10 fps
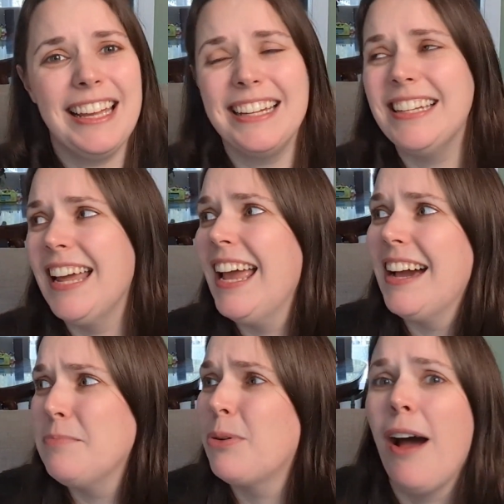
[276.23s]

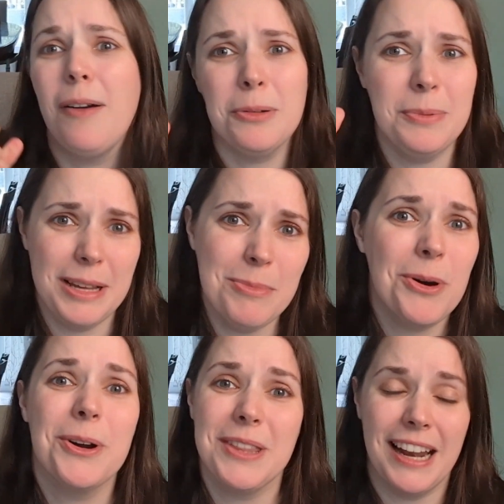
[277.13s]
and probably
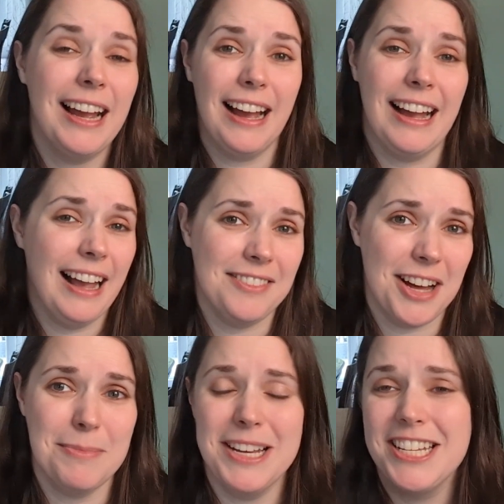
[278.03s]
more that I have
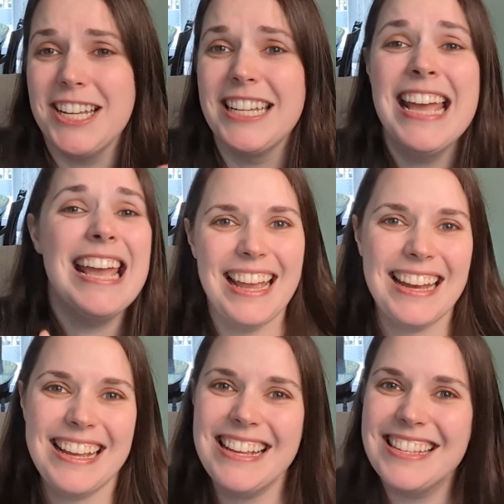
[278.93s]
not mentioned.
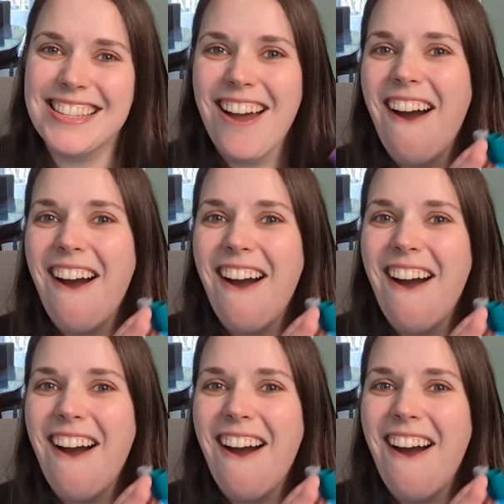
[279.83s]
It is